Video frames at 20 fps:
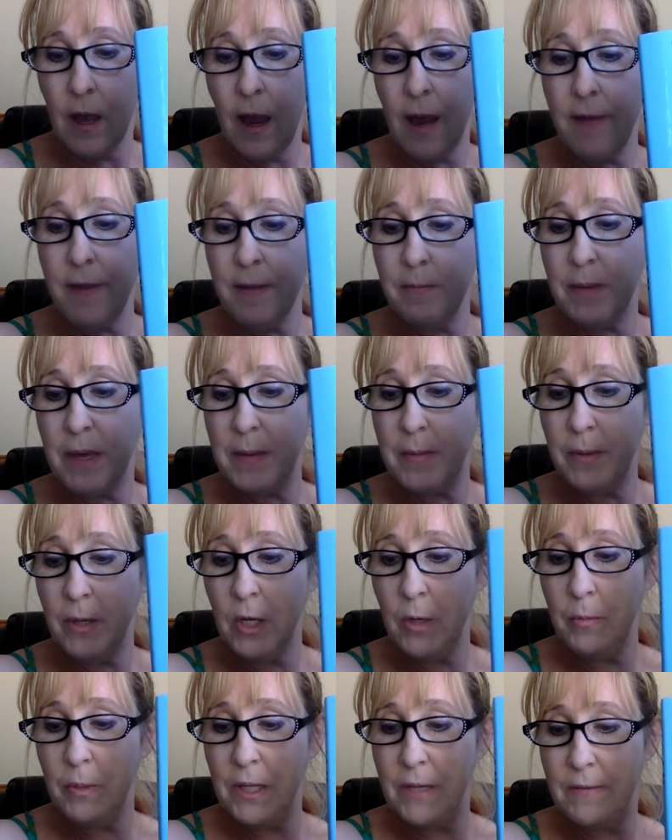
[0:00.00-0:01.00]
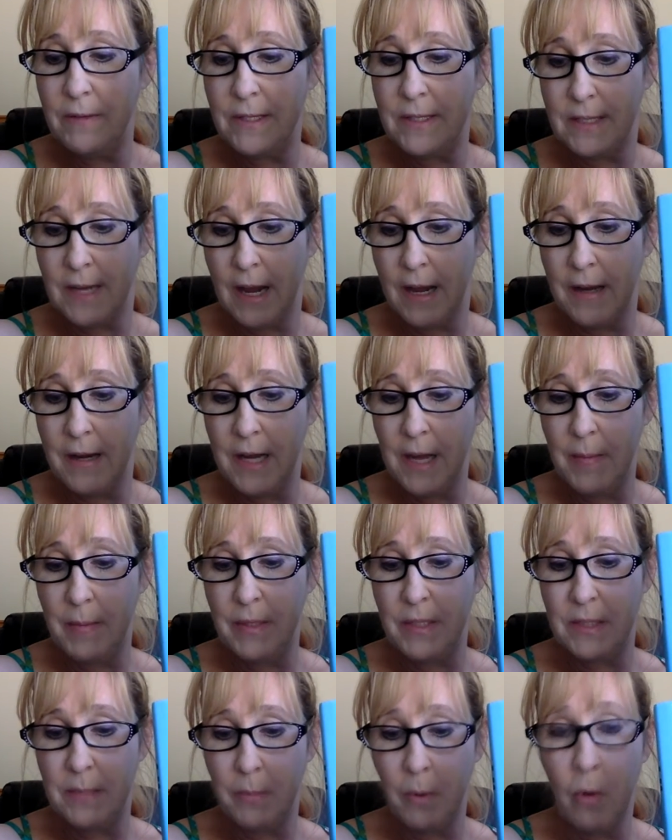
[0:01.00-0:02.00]
I think people who believe in standing up
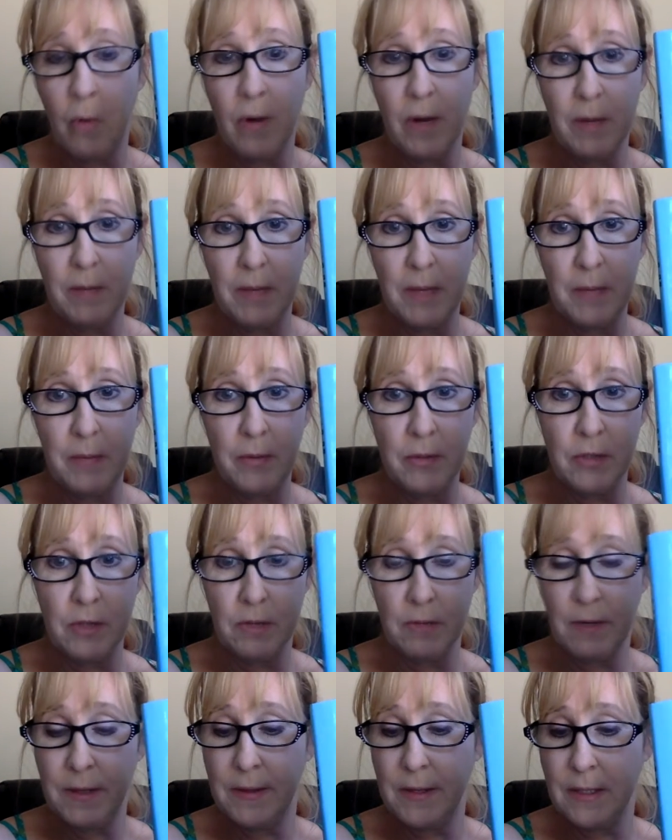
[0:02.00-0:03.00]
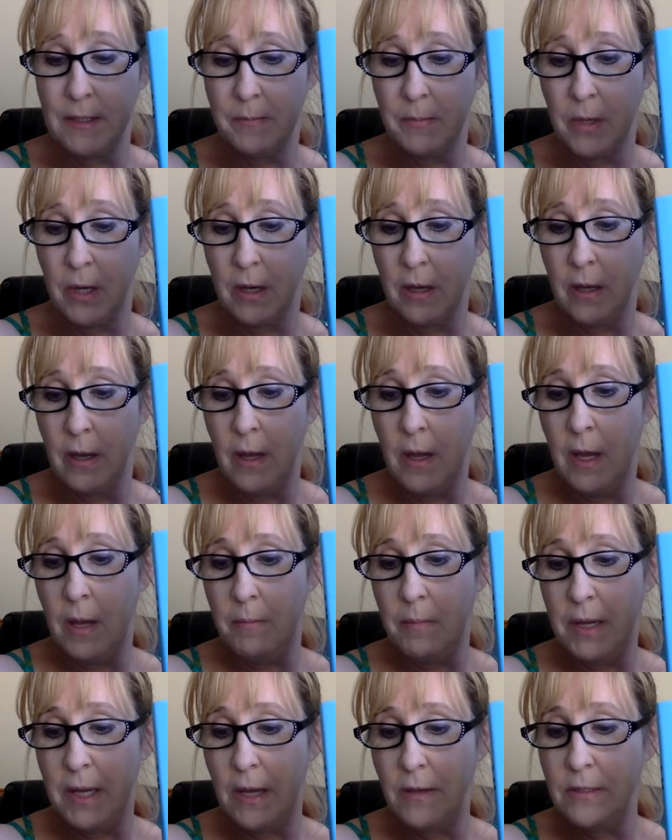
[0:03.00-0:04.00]
and supporting people should read this book
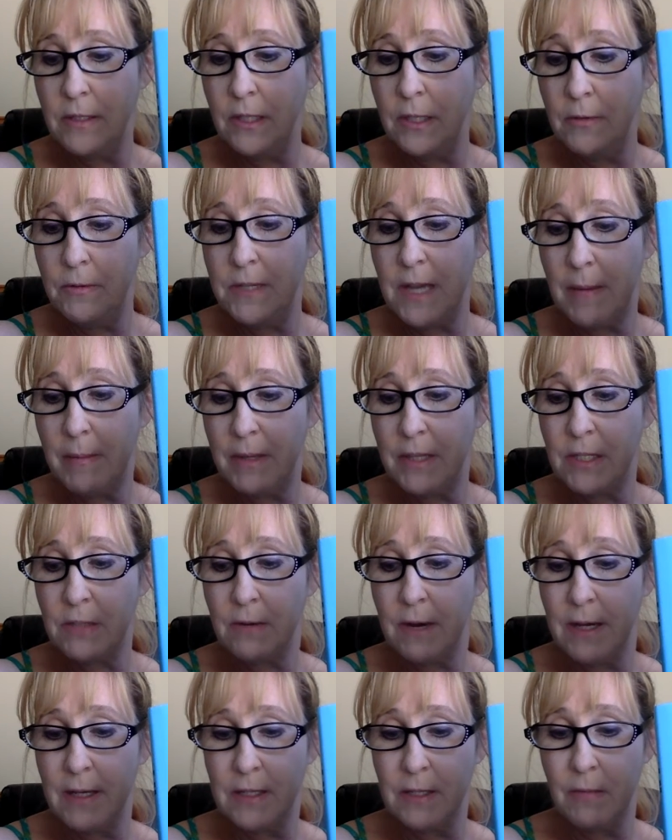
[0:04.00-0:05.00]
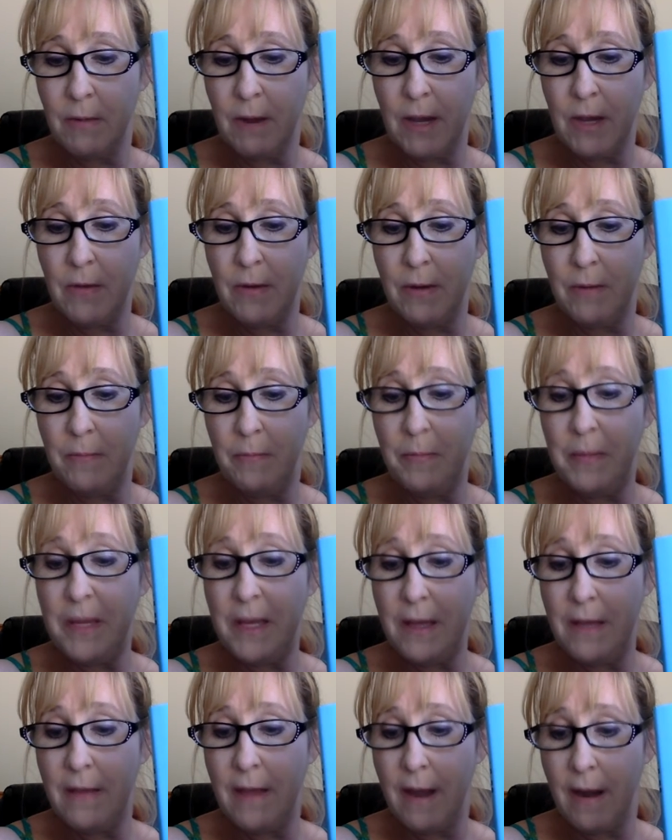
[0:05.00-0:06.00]
because Lu demonstrates the way you can
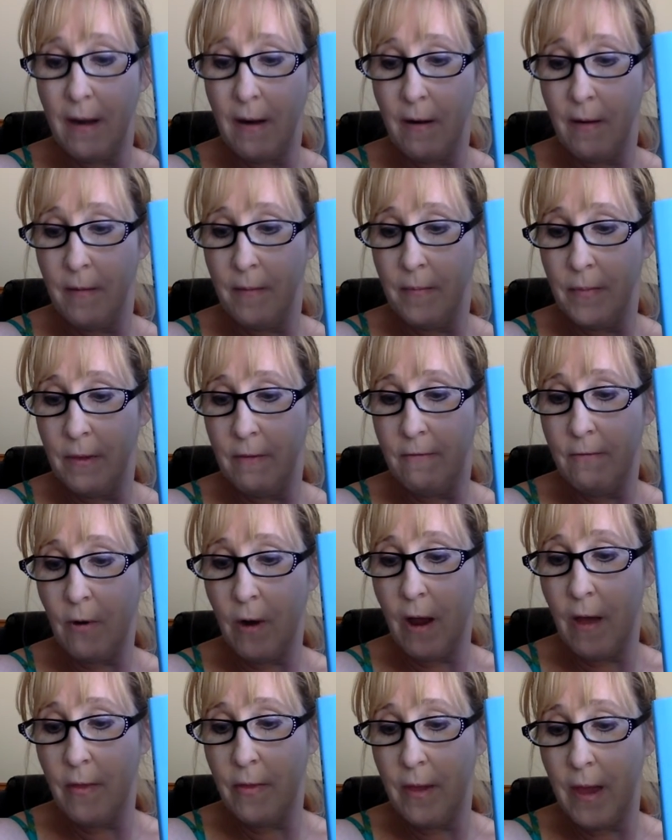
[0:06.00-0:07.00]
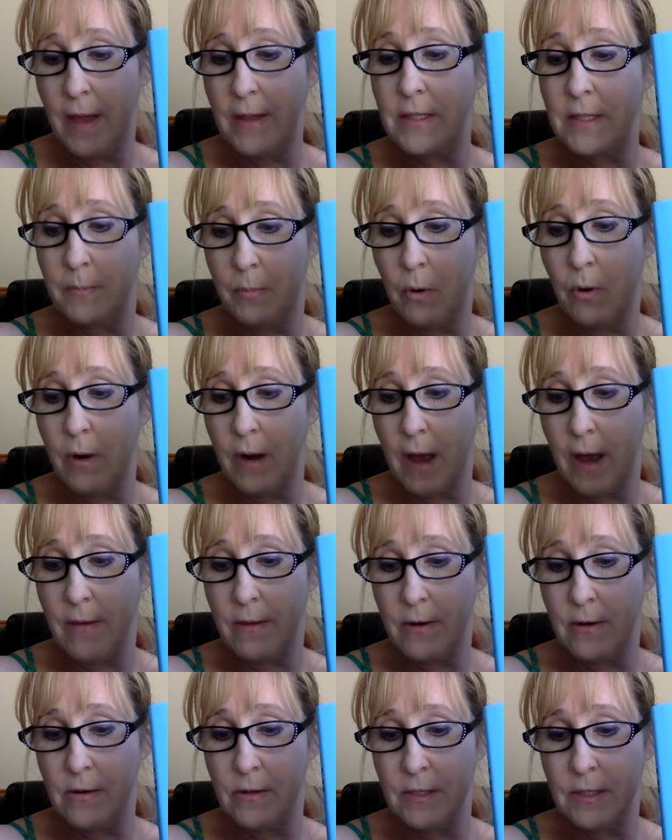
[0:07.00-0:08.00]
be there for and support
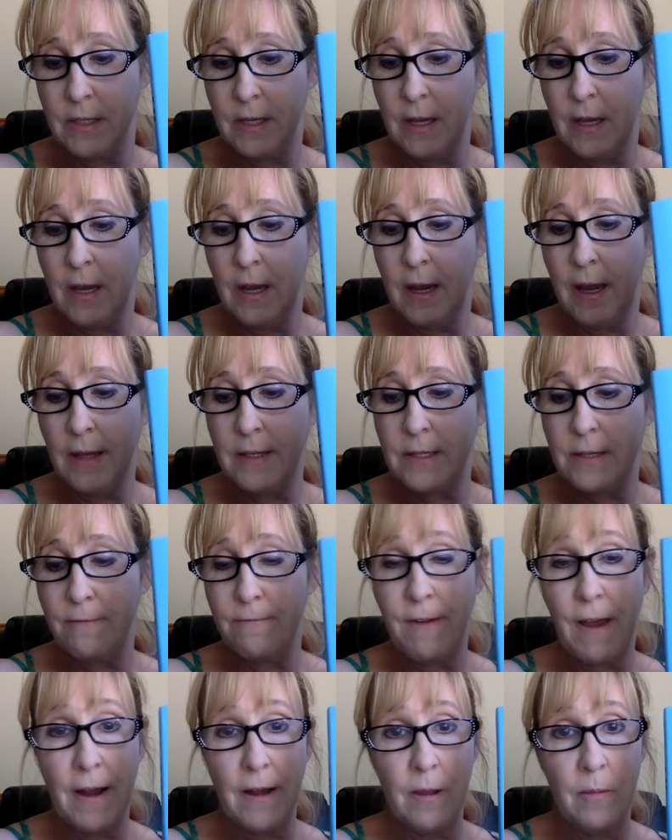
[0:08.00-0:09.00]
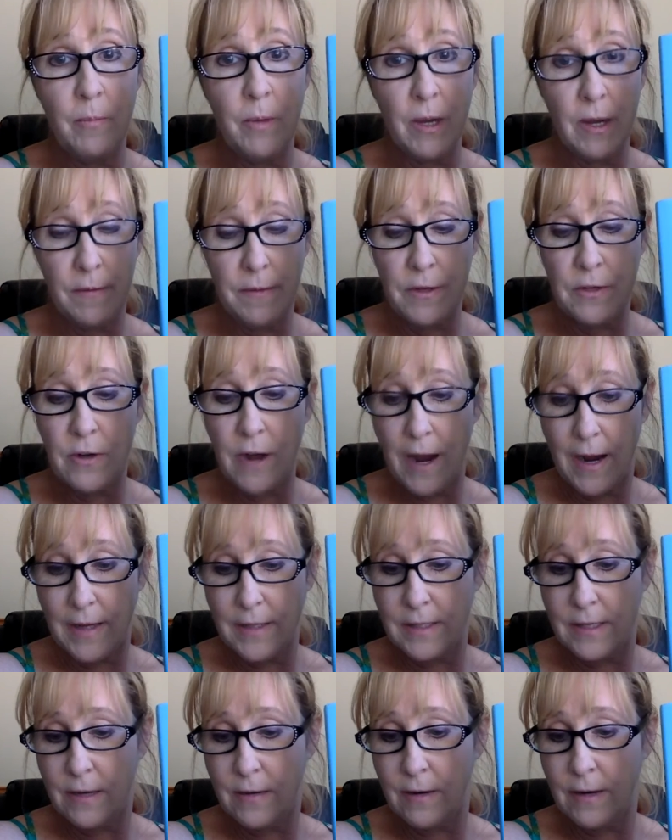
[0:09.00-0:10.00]
others it's the final book in the
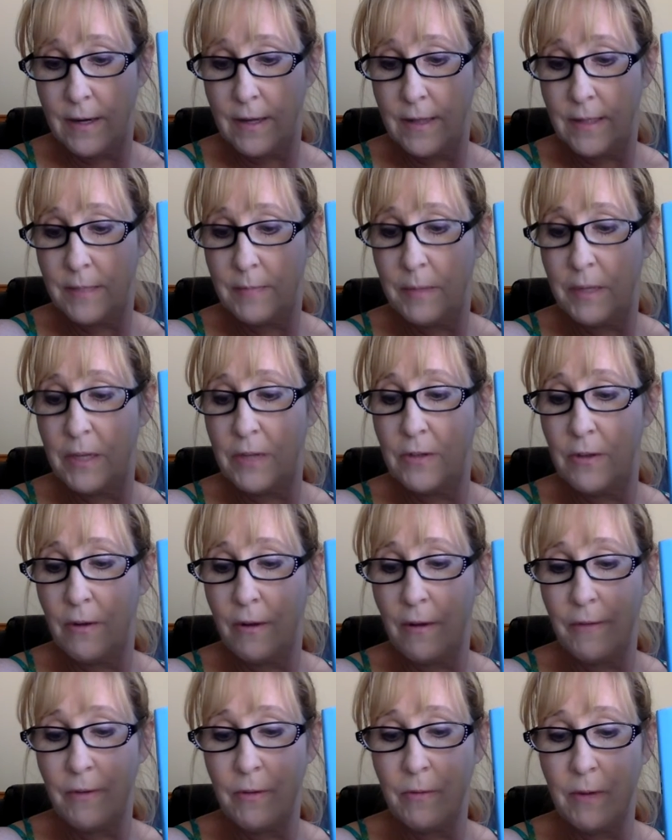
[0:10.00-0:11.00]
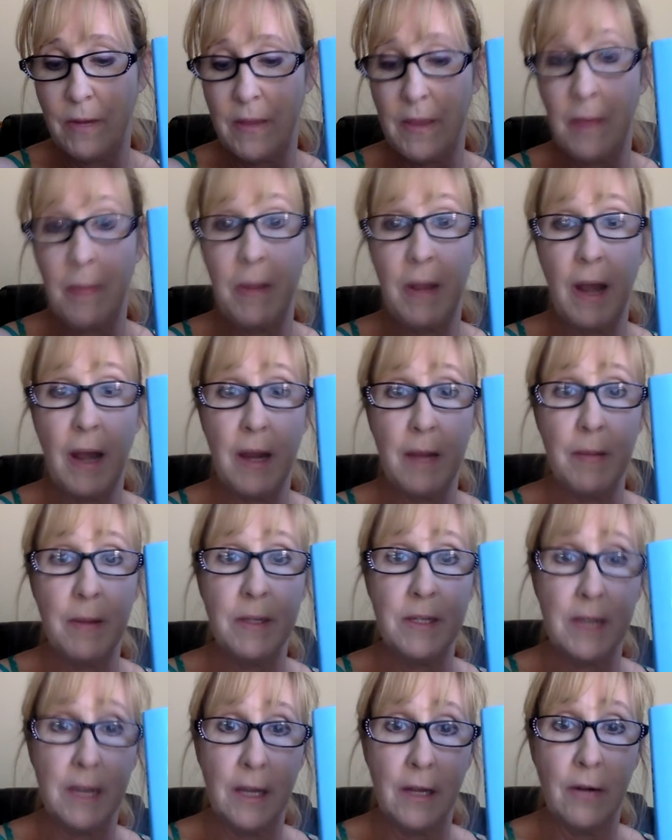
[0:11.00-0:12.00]
track series, but you don't have to read them in any
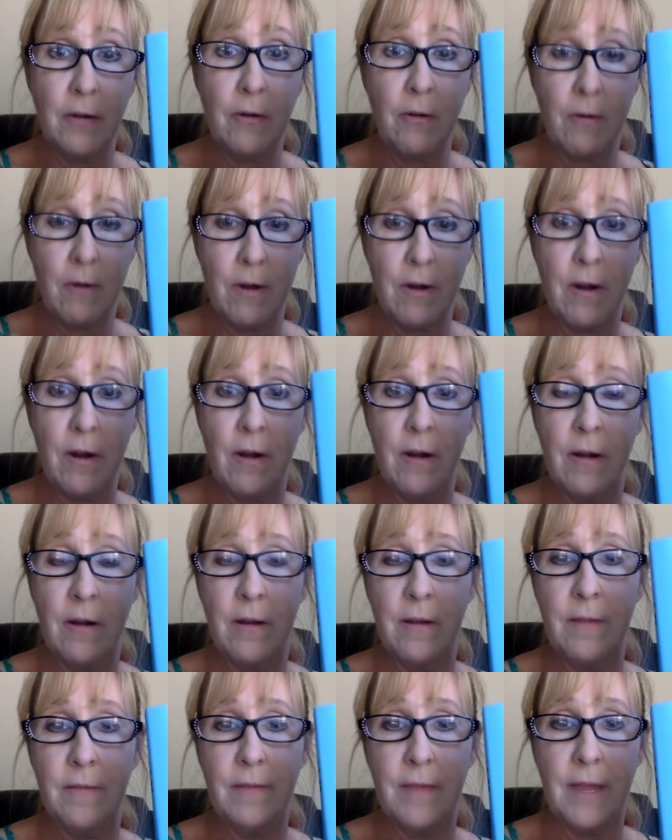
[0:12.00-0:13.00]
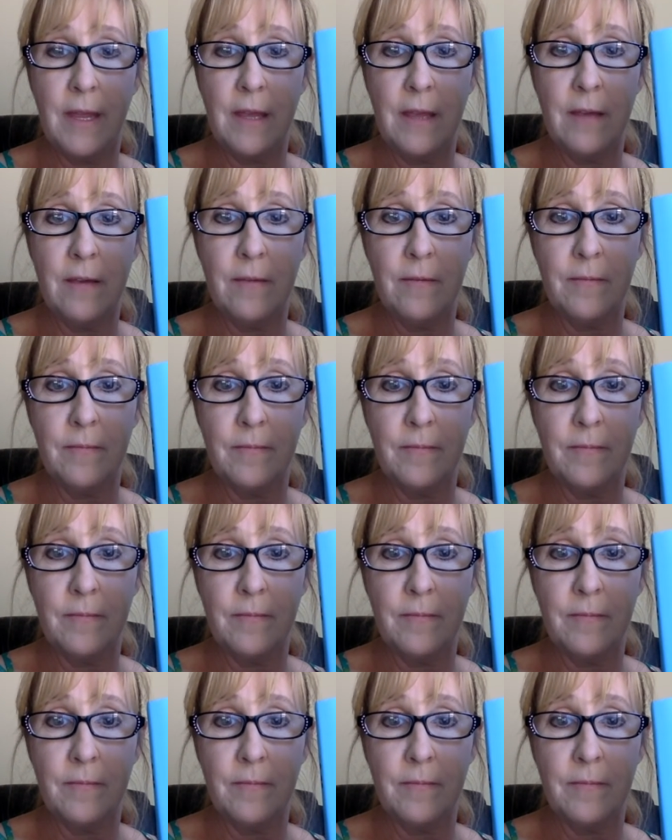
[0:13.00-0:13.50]
particular order. Thank you.